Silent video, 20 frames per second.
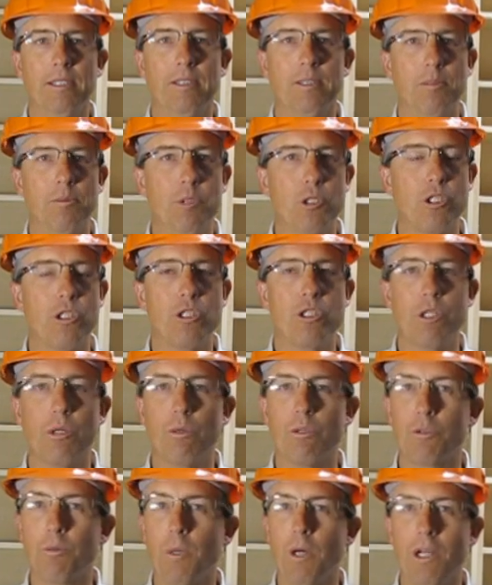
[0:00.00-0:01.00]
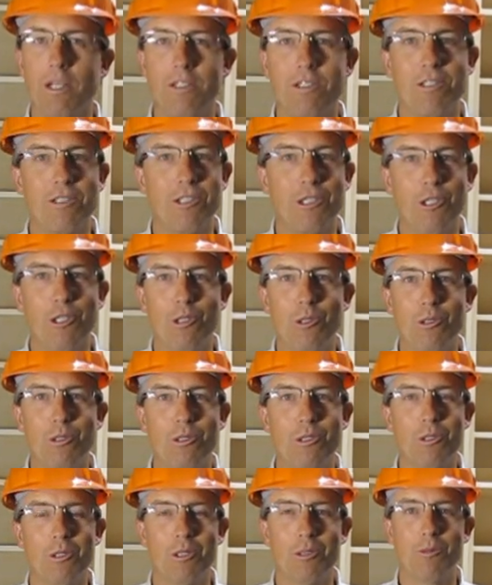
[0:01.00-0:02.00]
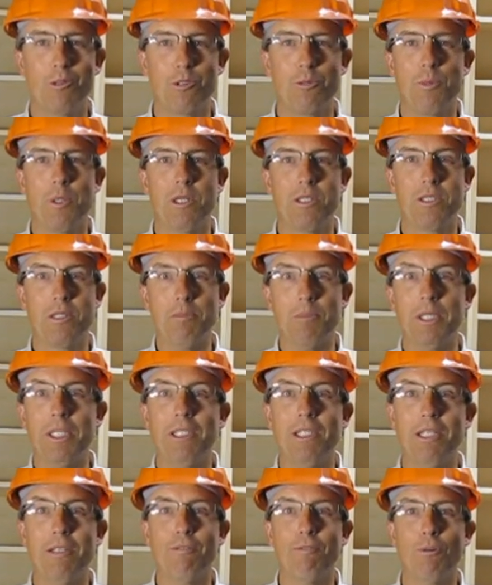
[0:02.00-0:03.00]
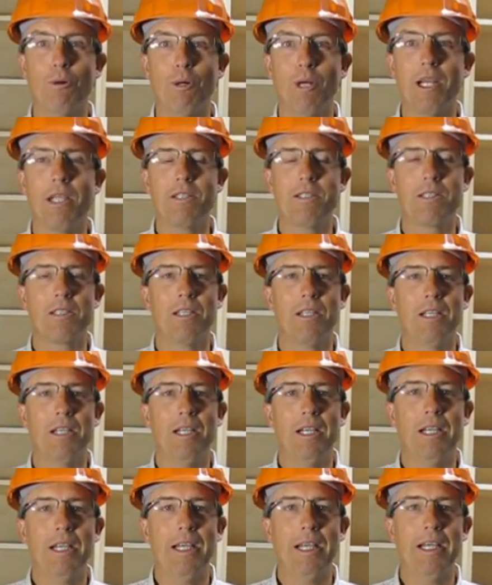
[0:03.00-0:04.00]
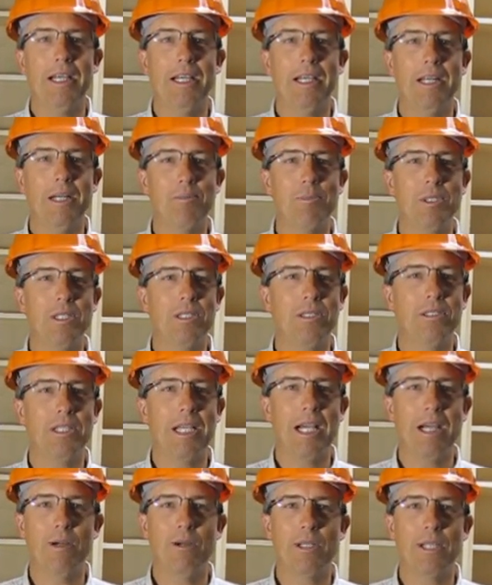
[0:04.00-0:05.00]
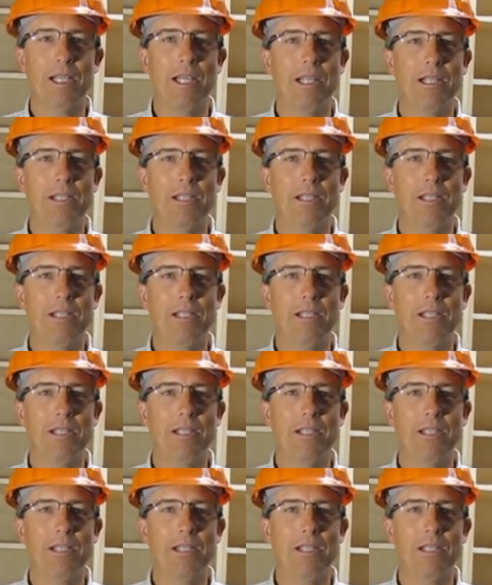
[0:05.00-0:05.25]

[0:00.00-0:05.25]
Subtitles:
Emergency response is a huge responsibility for us. And up till now, again,